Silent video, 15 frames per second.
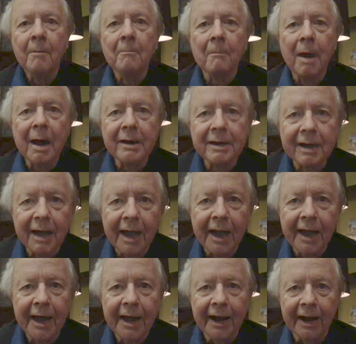Man
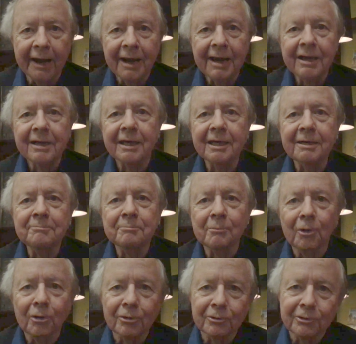Ray,
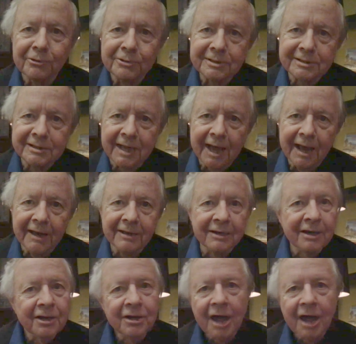Ridmond de Seine.